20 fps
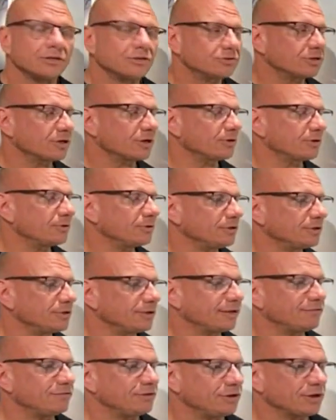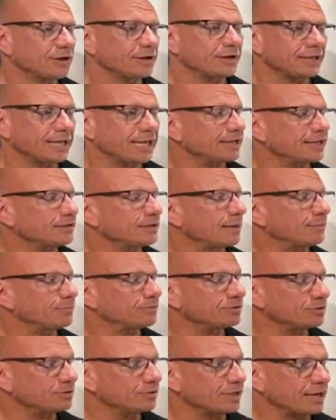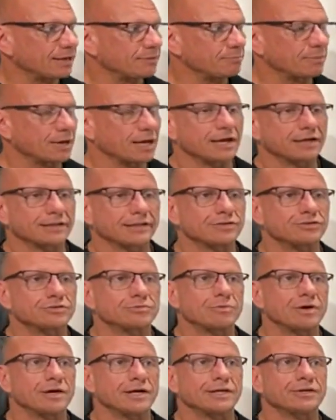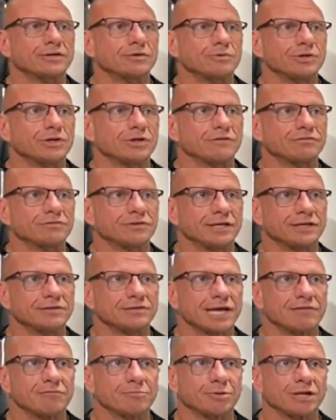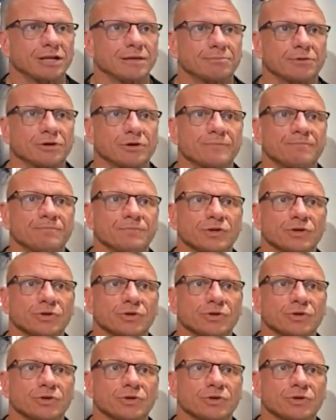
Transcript: So if you're going to get up to that mark, that's why you often hear Dave Palumbo